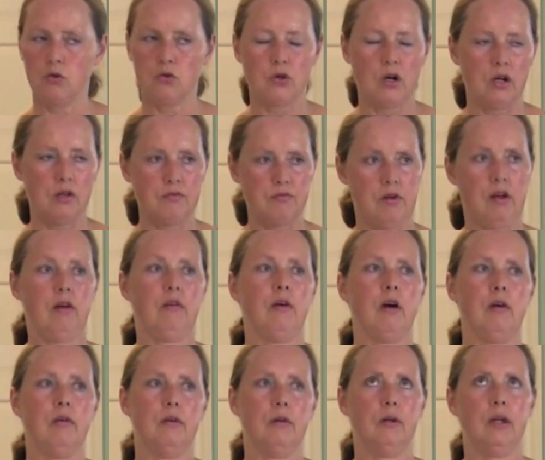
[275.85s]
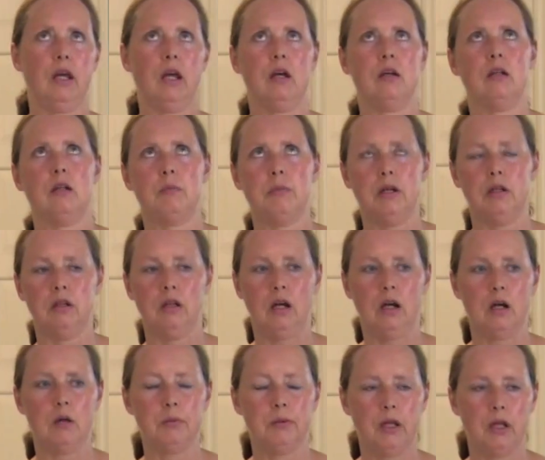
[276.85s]
trying to figure out, okay, I'm going to be on the
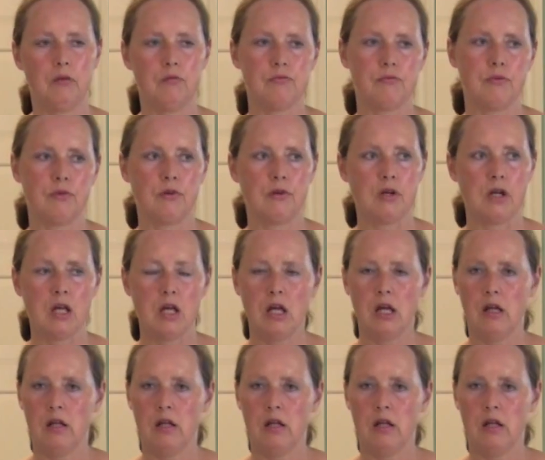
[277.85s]
airplane for